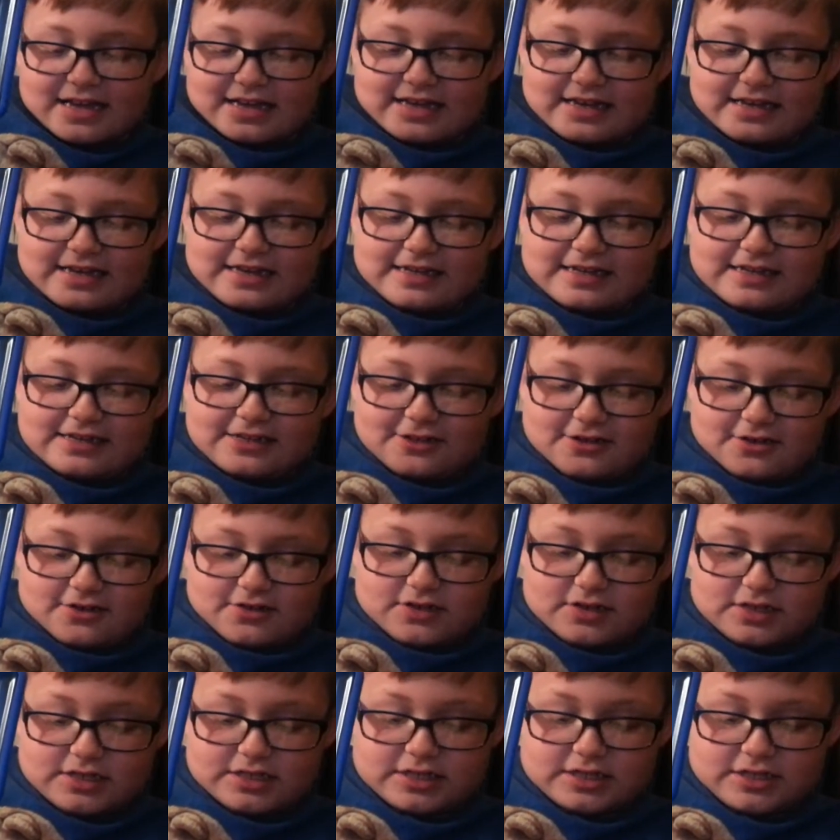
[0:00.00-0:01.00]
And
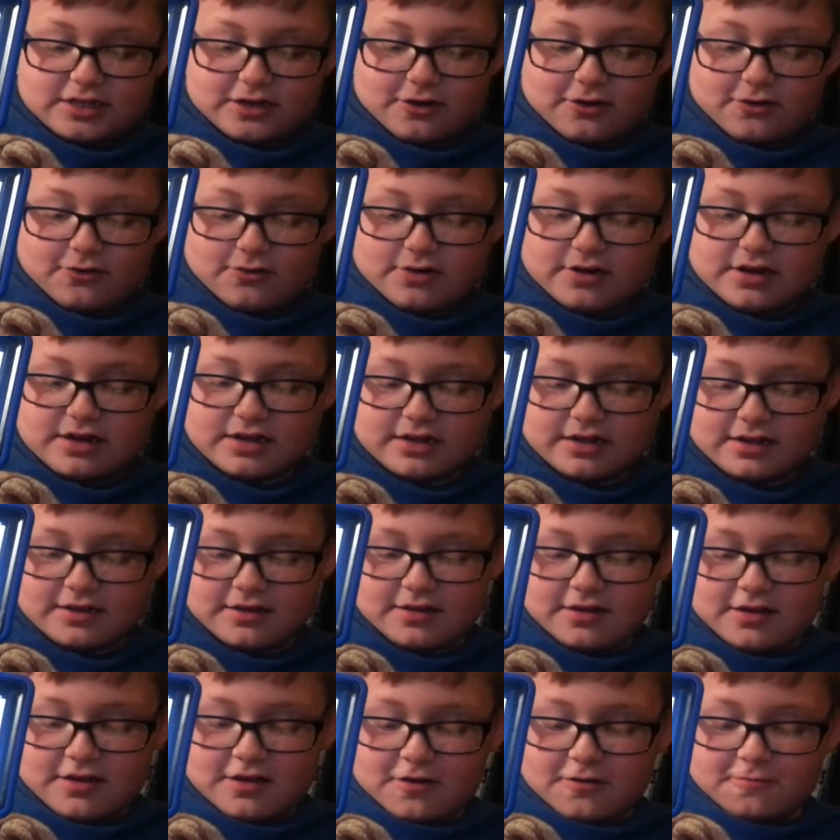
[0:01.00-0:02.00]
also,
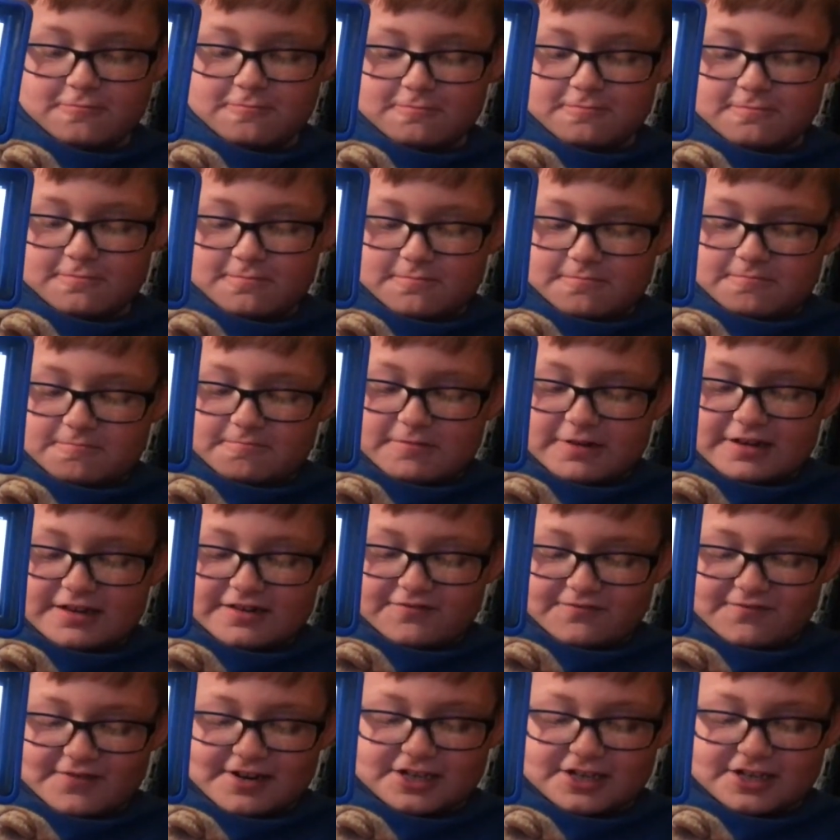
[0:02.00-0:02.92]
when